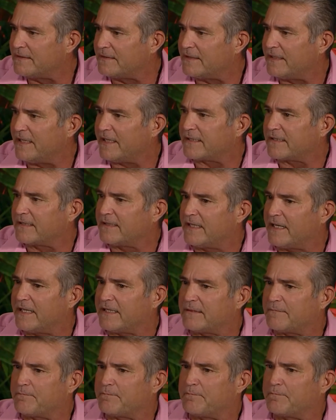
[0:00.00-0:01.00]

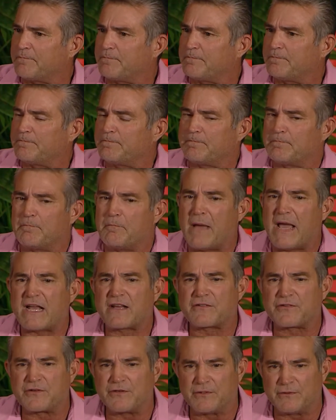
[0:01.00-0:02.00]
It
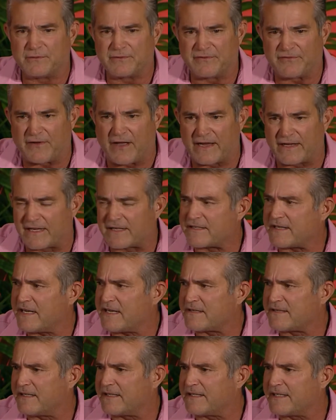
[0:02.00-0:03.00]
makes you fight. It's
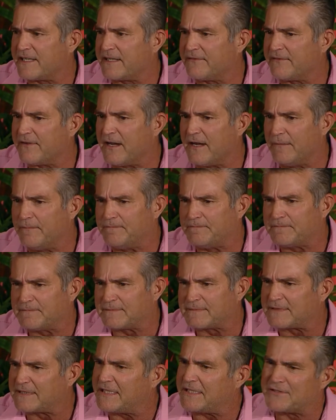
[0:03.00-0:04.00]
easy to give up.
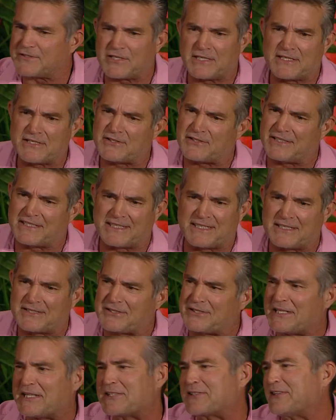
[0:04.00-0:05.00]
It's
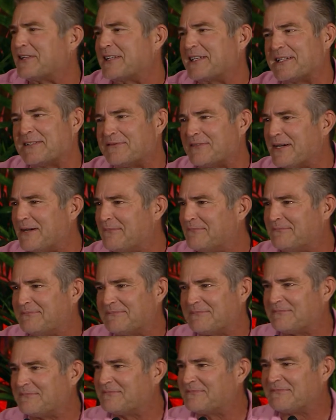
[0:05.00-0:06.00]
easy to give up.
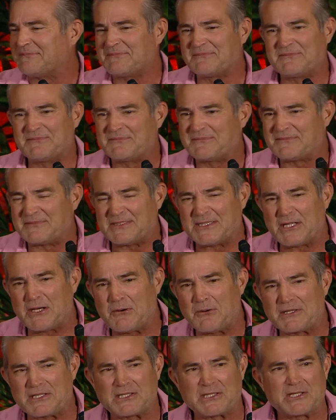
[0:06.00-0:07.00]

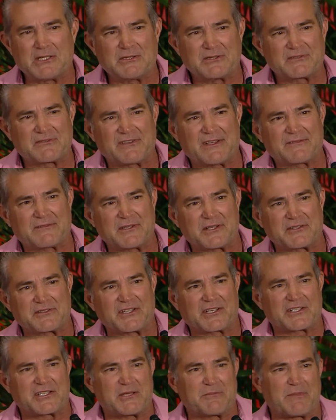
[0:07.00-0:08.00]
When you lose 50 or
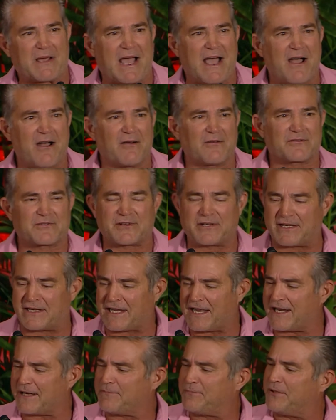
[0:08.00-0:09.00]
60 pounds and you
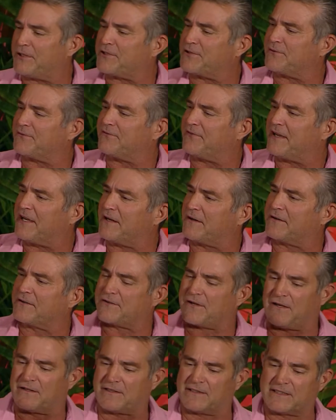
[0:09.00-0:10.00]
got to put your fingers
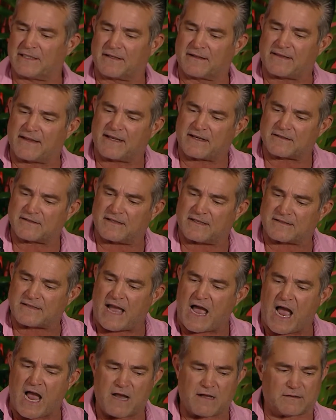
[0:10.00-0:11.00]
on the little things in the
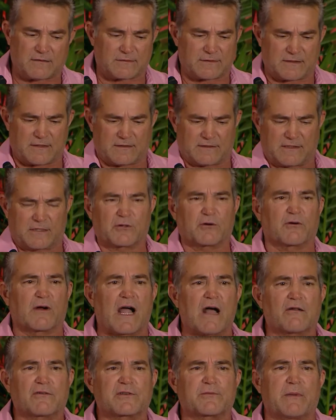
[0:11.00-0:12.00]
tile, little
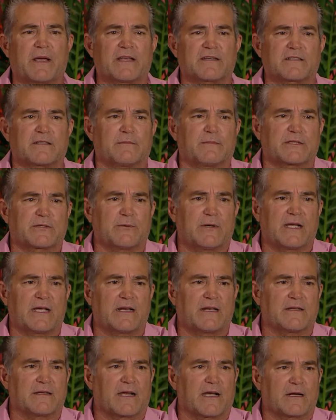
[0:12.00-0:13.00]
grout space in between,
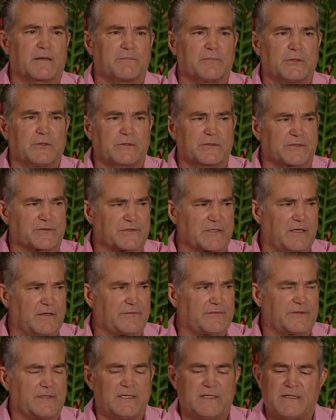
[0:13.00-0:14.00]
and you got to pull
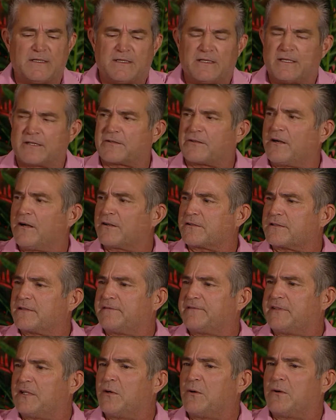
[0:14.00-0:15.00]
yourself across the
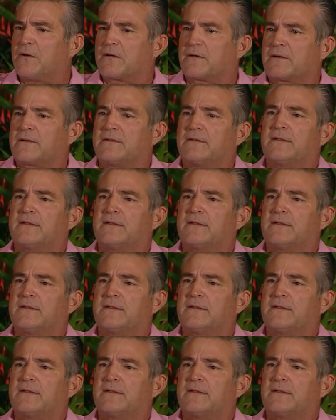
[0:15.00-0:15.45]
floor.